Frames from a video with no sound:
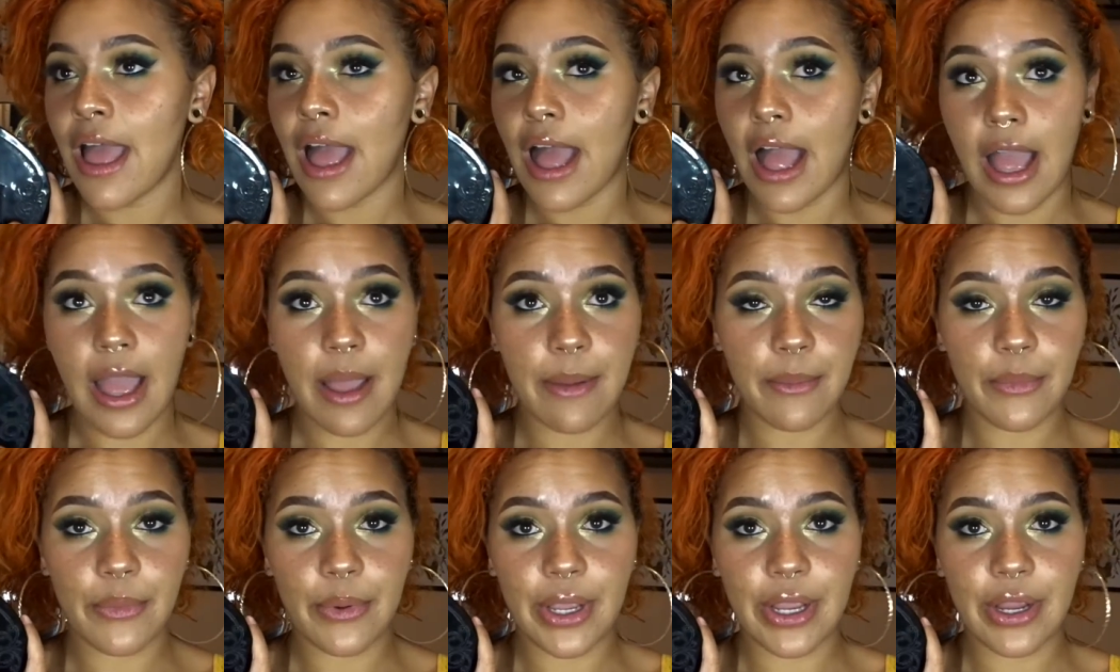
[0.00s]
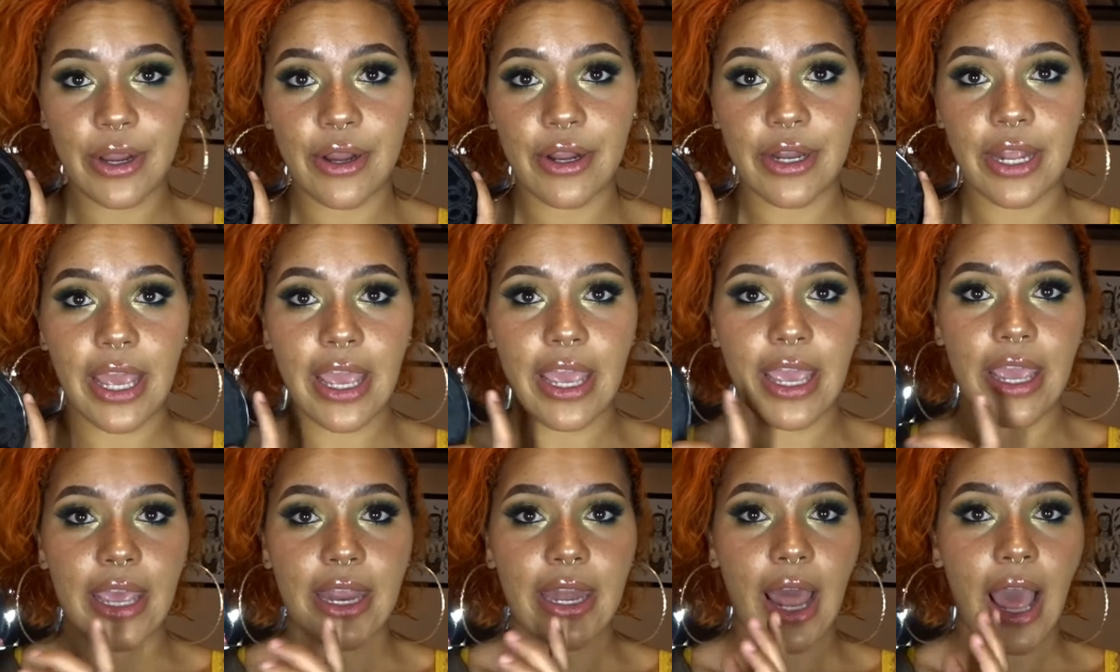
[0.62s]
I'm weird,
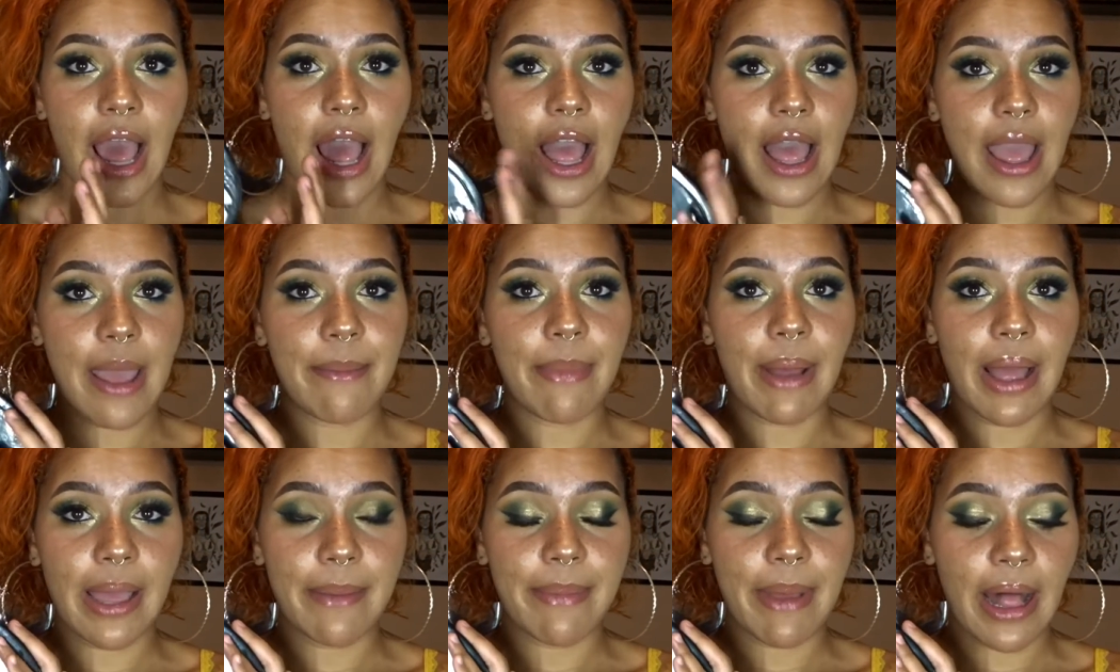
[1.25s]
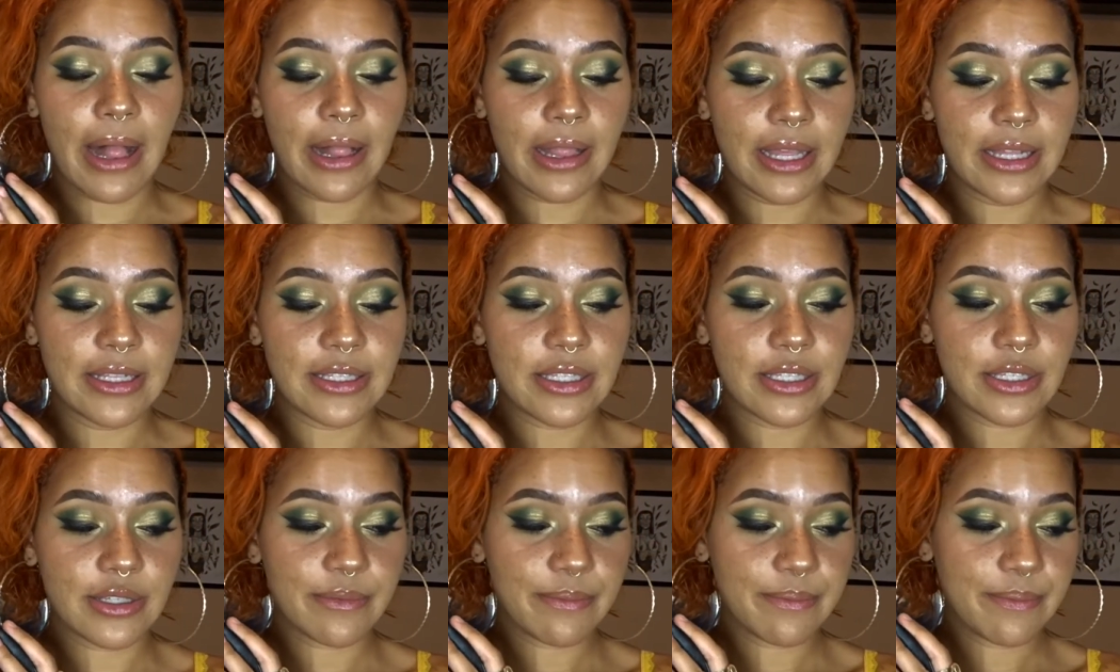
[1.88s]
and I buy
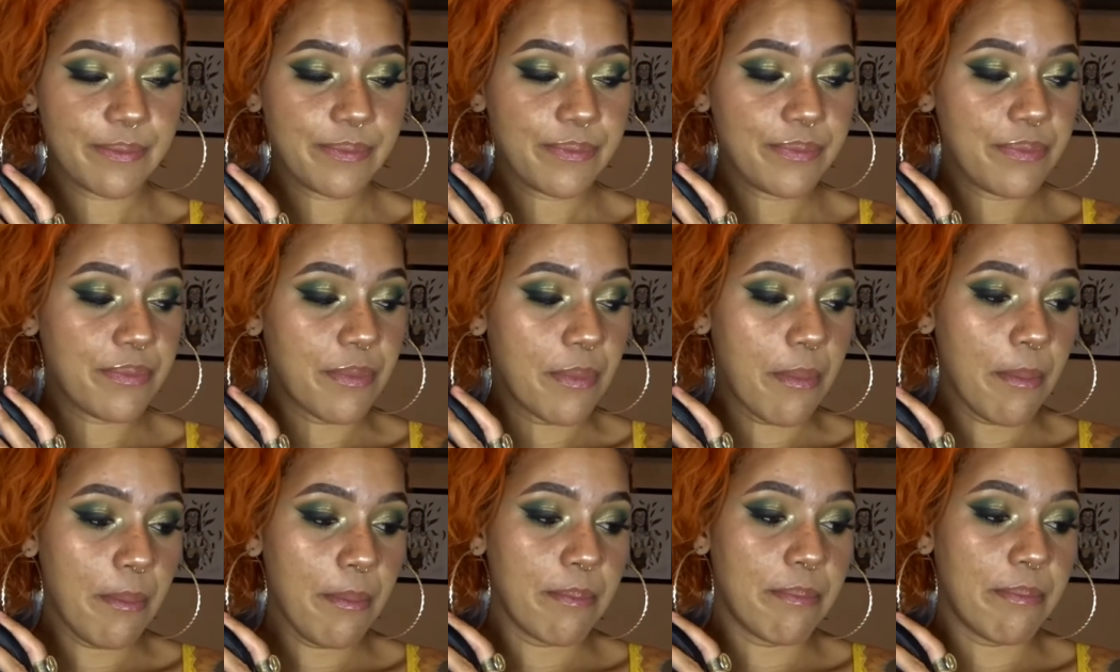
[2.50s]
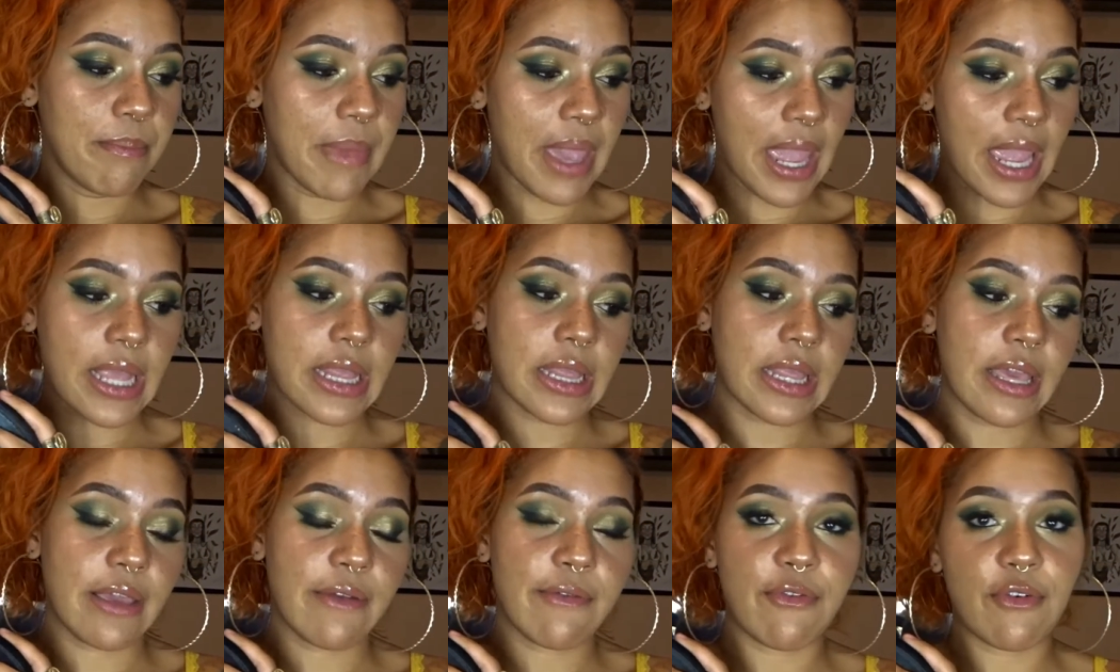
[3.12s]
palettes
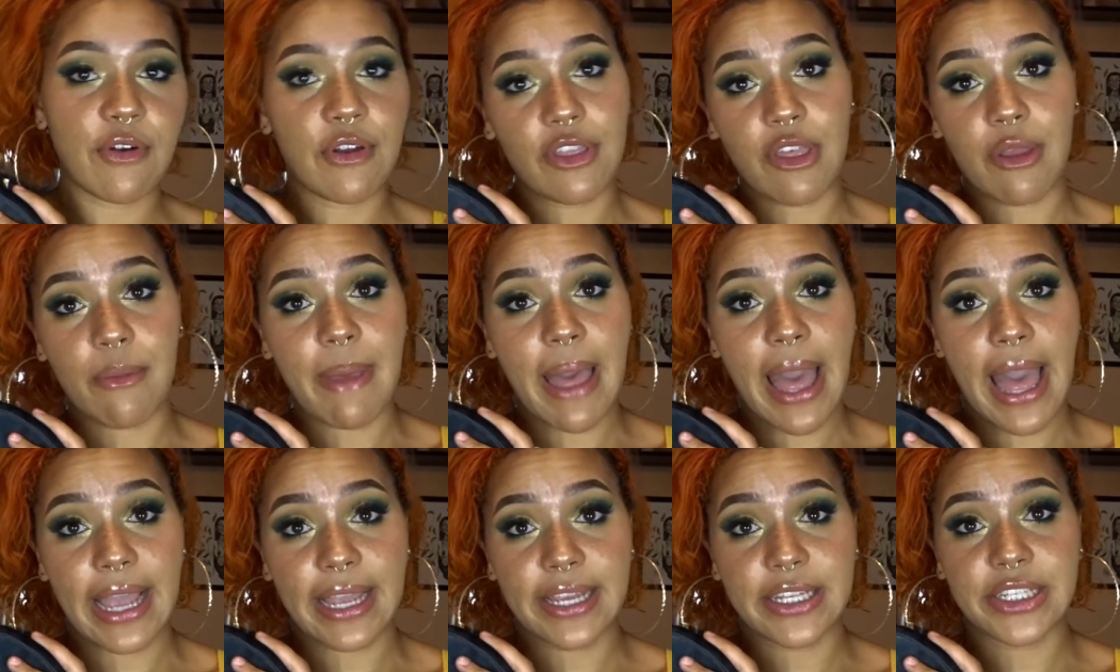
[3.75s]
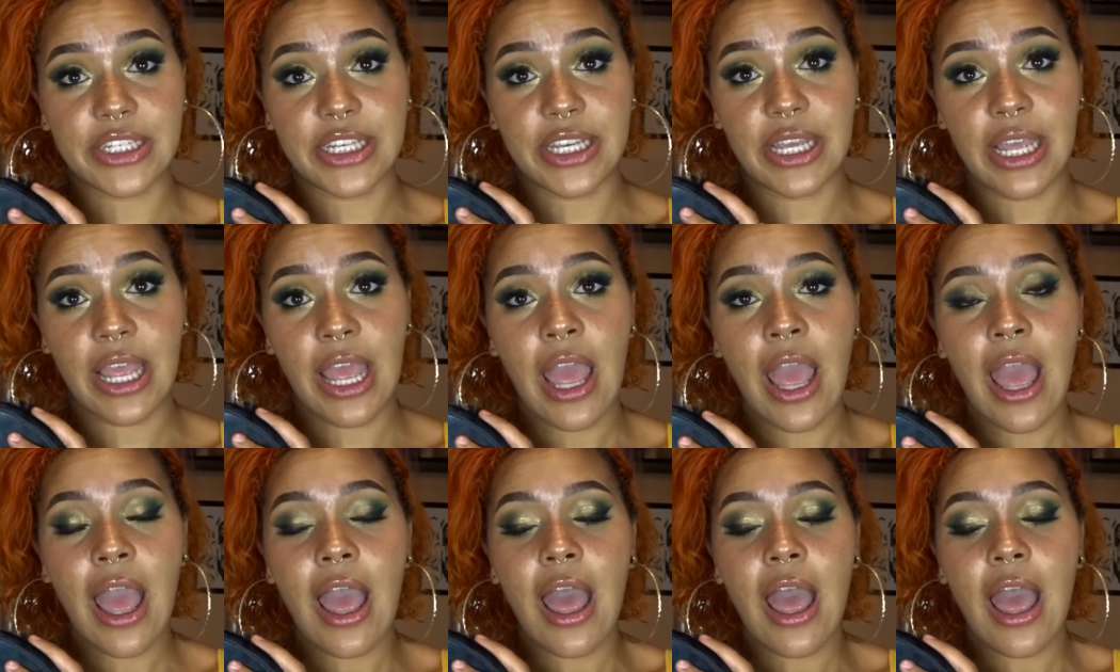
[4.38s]
mainly for their packaging.